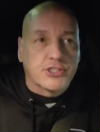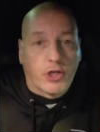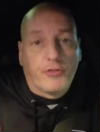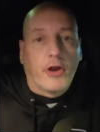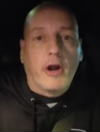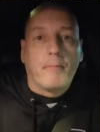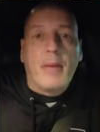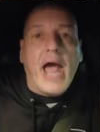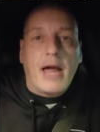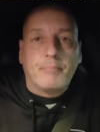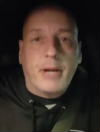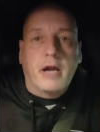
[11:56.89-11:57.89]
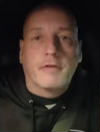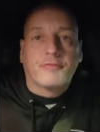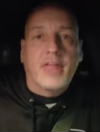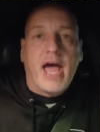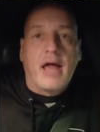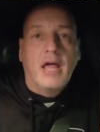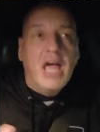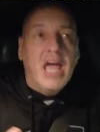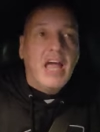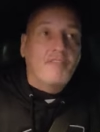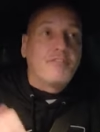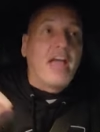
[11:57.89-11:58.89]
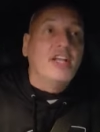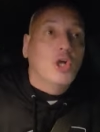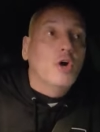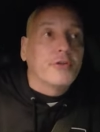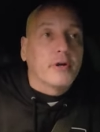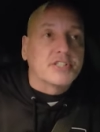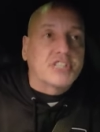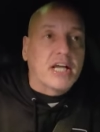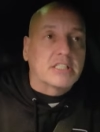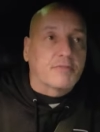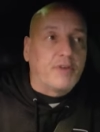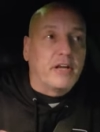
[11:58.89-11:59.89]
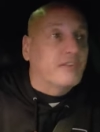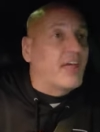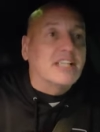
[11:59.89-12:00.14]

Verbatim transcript: so they're a bad parent for that. If they knew they're a sex offender,